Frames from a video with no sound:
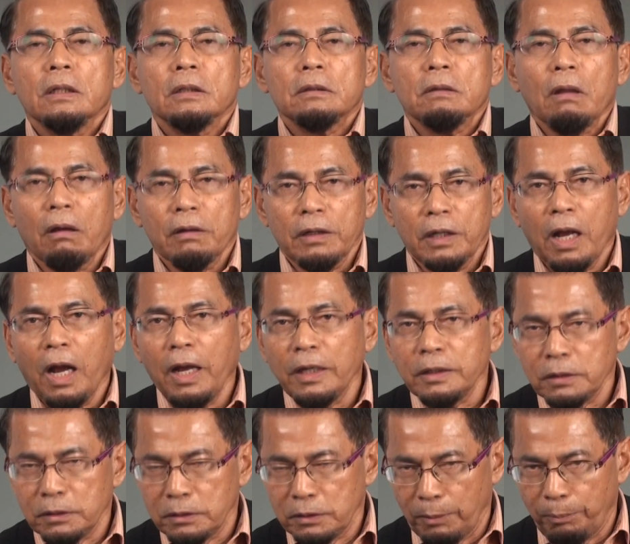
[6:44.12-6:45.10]
tariqat,
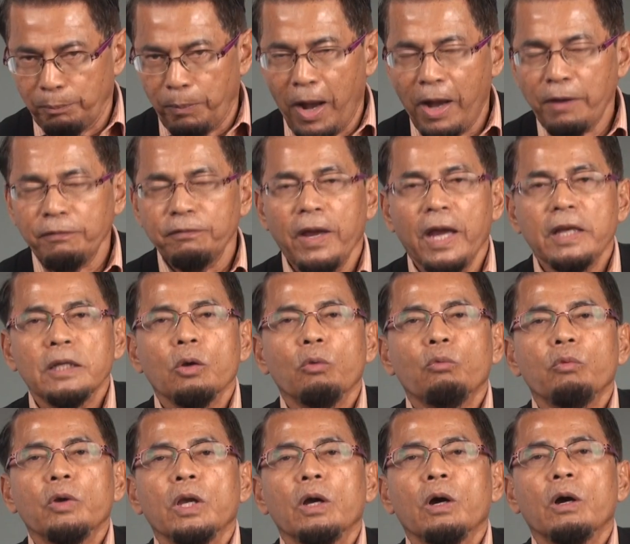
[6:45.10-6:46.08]
the path, and the
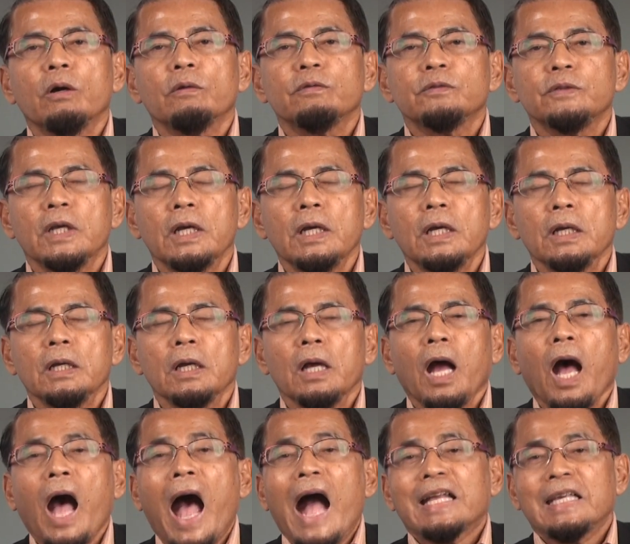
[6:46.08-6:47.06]
way of the
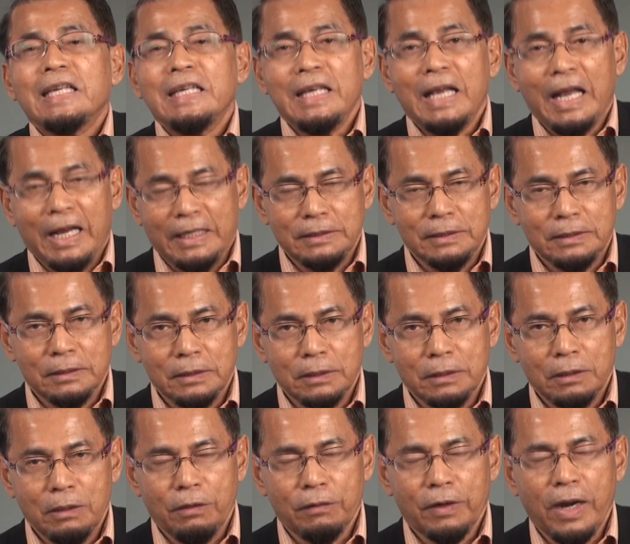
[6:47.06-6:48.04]
hakikat.
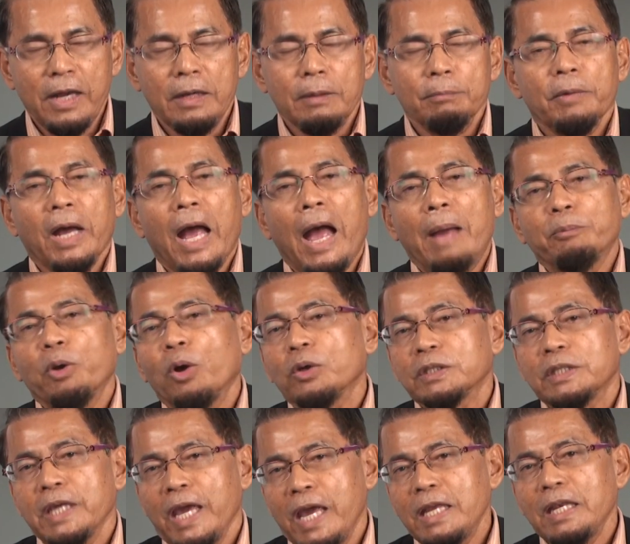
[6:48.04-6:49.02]
Alright, but I'm
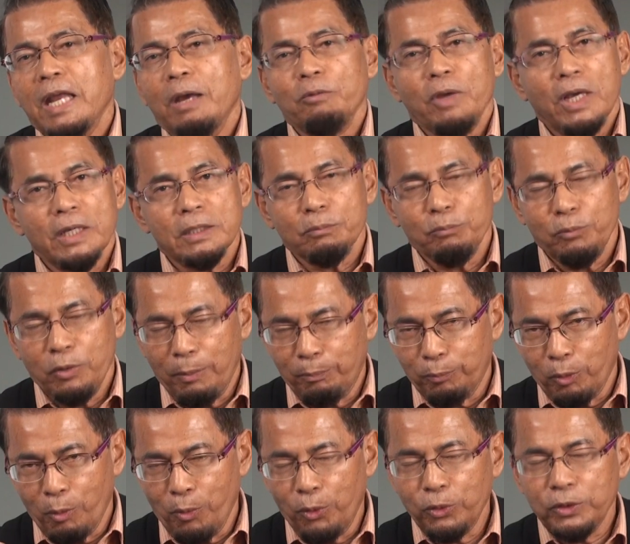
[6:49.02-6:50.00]
not saying that we are
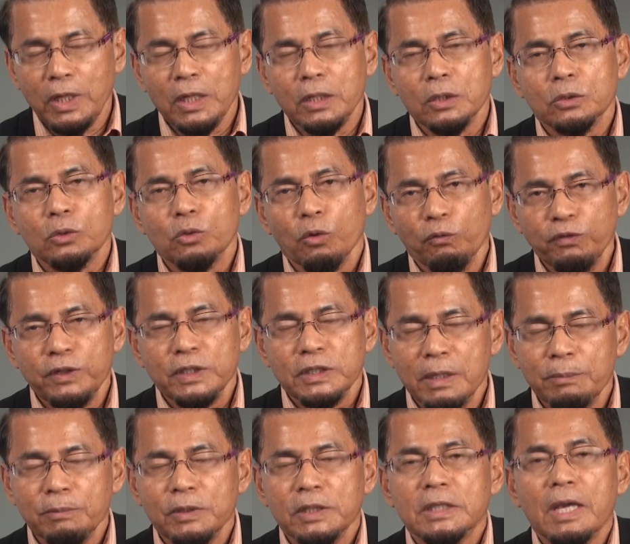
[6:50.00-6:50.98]
promoting
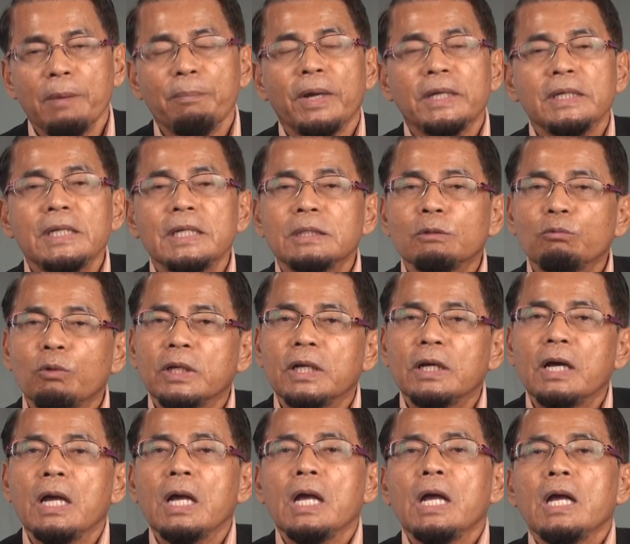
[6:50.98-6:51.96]
Sufism and Islam, but these were
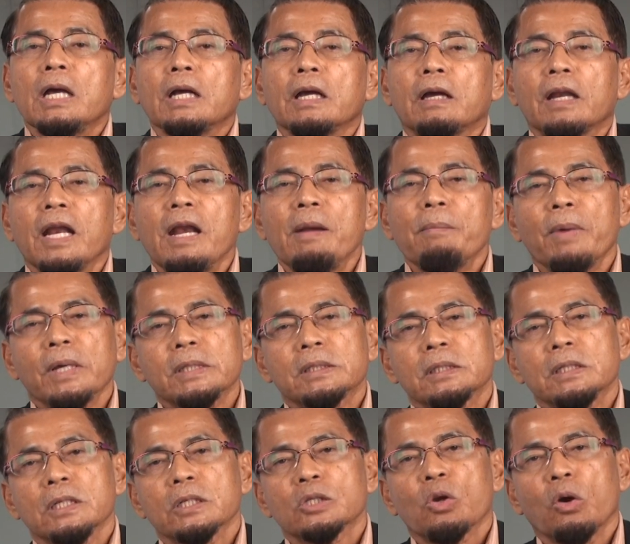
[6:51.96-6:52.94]
the great
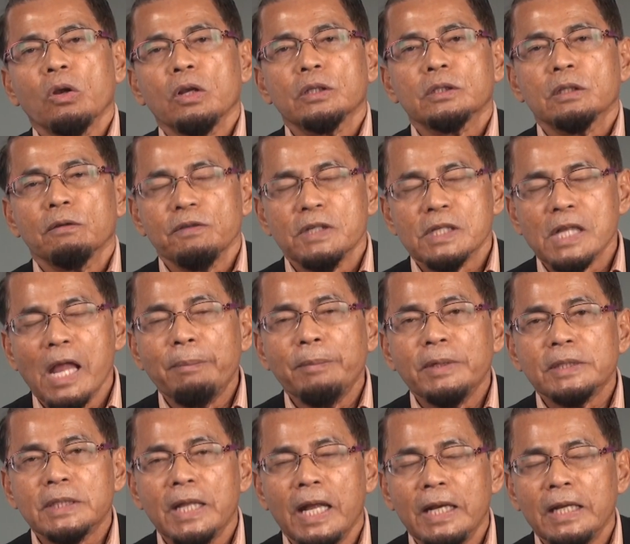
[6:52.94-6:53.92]
master scholars of Islam
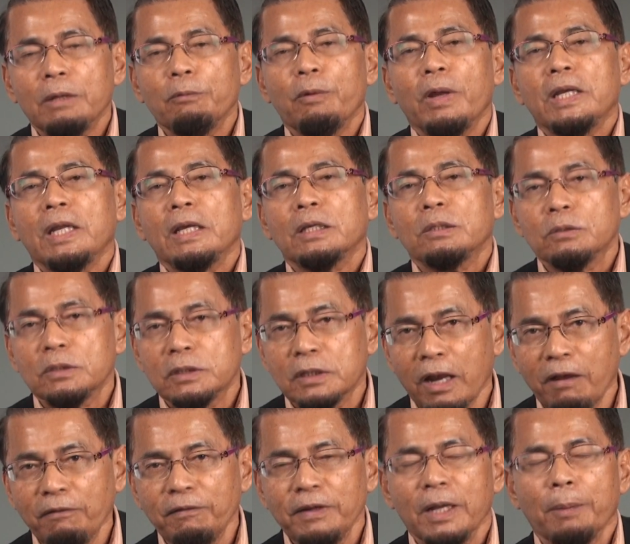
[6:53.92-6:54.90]
as telling when they
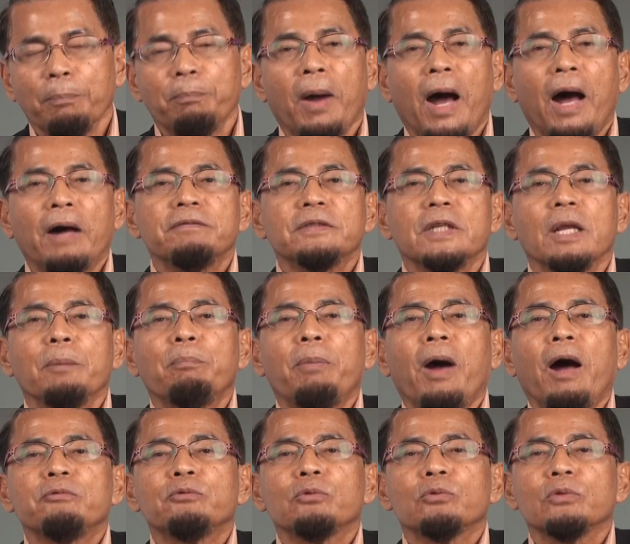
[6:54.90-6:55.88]
travel the path, they
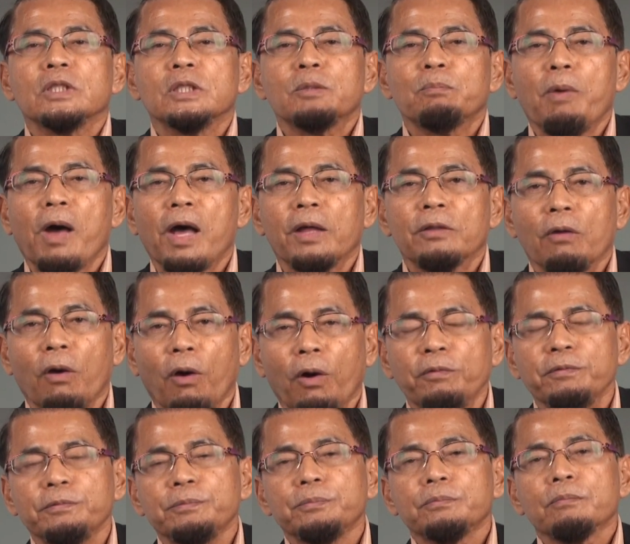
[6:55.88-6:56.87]
pass through this path
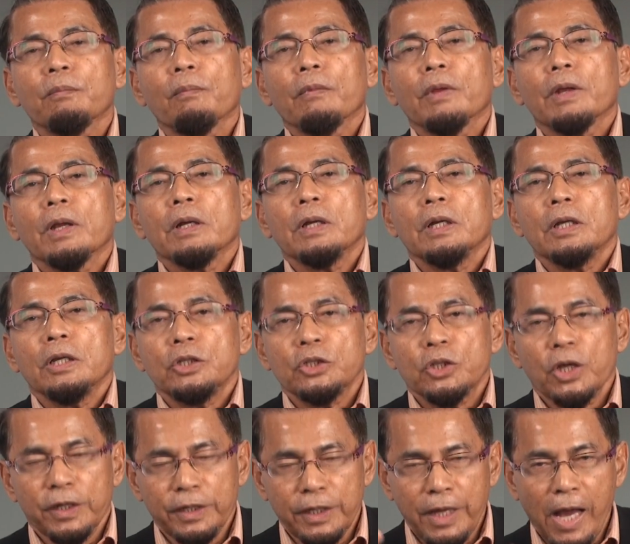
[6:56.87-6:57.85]
of
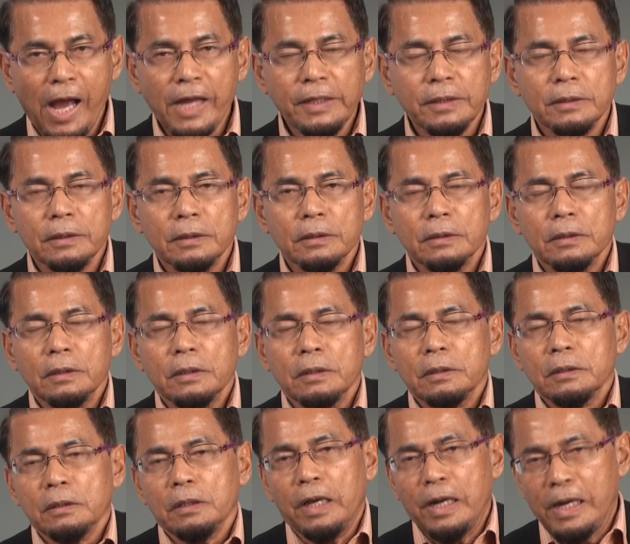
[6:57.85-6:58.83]
Shariat,
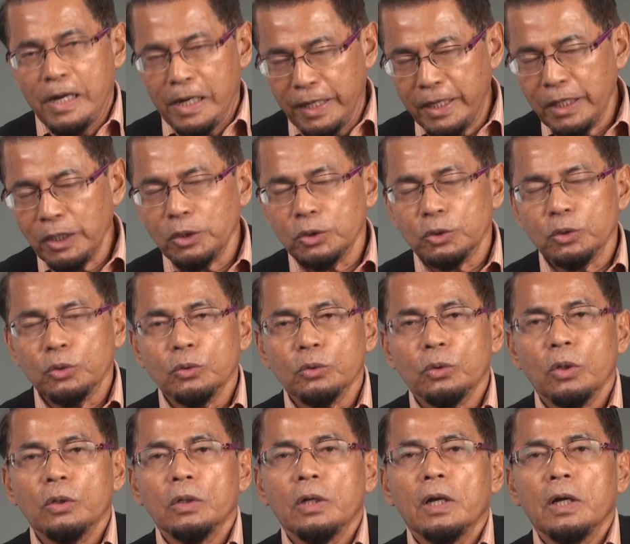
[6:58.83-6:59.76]
linked to